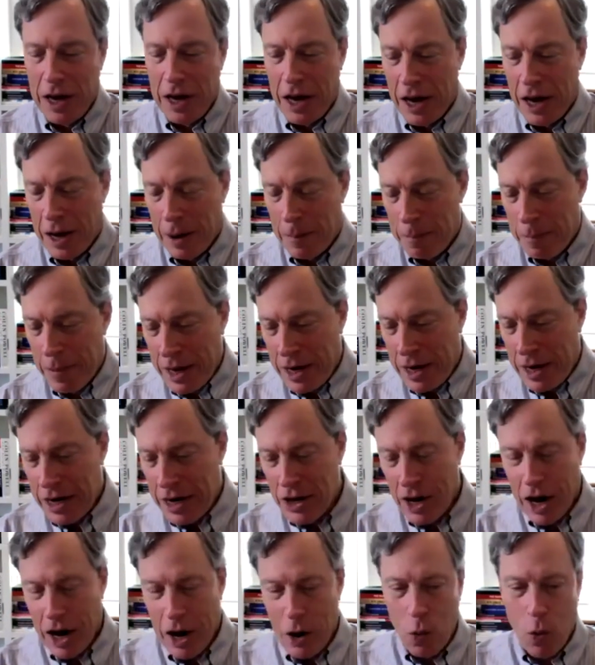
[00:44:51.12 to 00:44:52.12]
Many
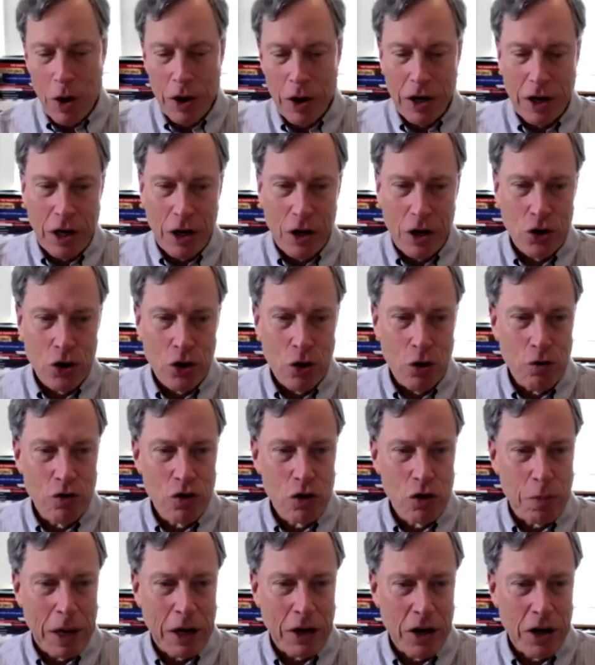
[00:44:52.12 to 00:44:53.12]
Taiwanese who've
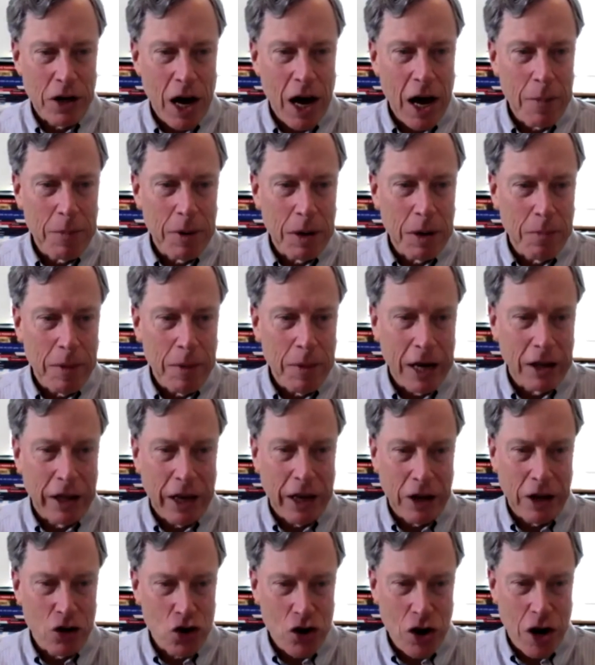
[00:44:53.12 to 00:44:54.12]
spent time in
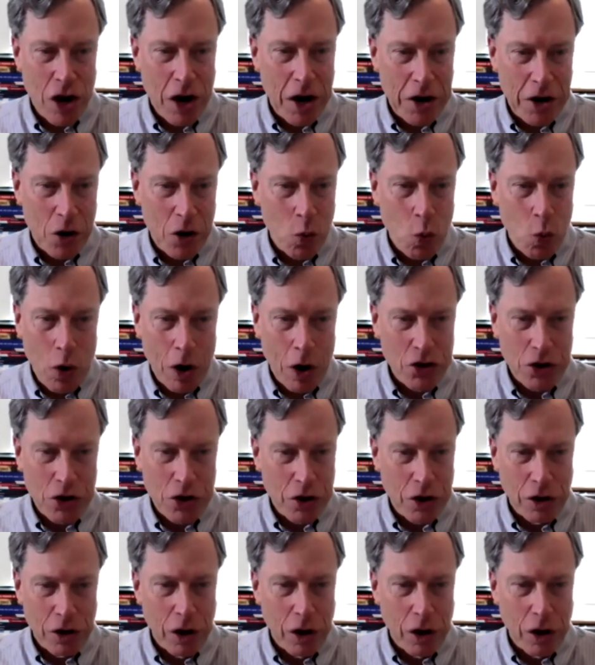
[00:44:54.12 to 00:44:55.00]
mainland China and watch it